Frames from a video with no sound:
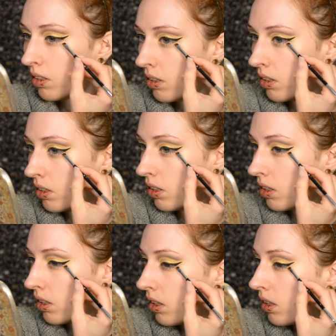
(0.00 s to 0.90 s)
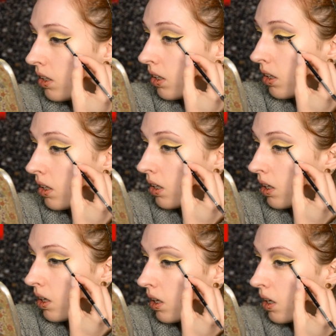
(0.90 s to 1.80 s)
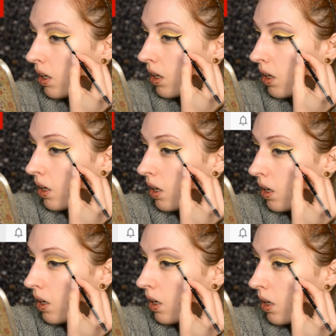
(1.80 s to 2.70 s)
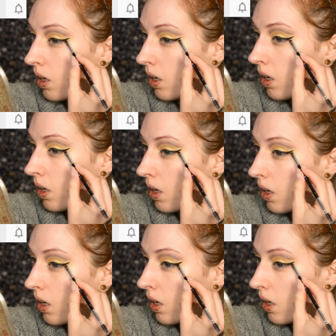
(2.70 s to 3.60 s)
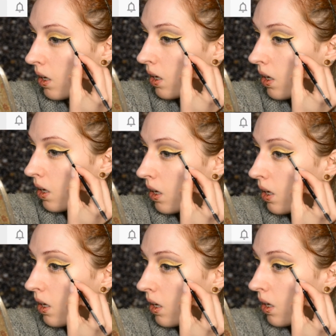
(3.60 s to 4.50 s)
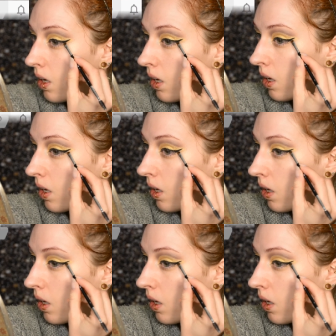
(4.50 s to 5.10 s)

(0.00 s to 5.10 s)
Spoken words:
(silence)